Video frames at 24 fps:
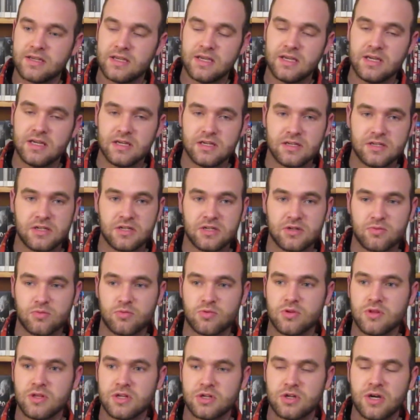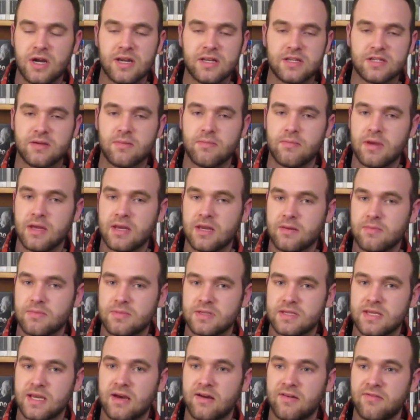he is just really trying to submit
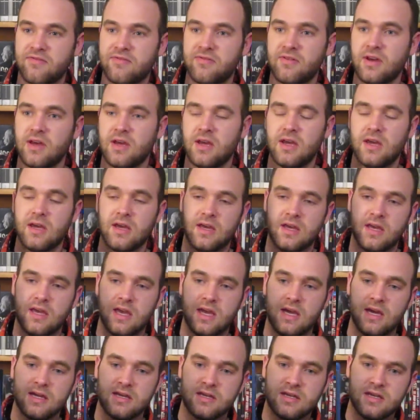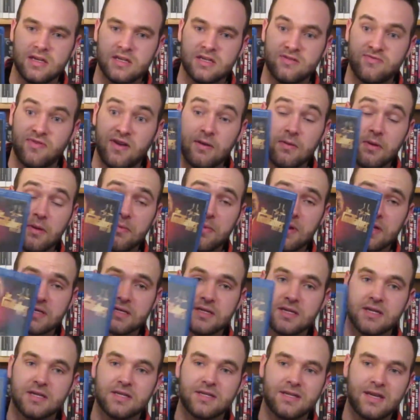himself and his family
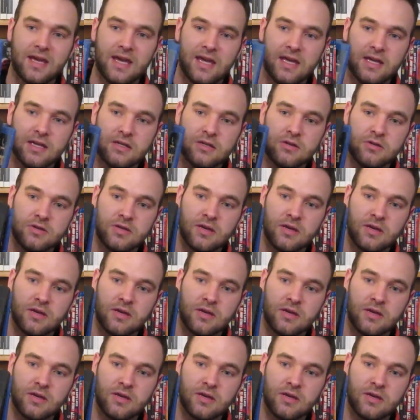business into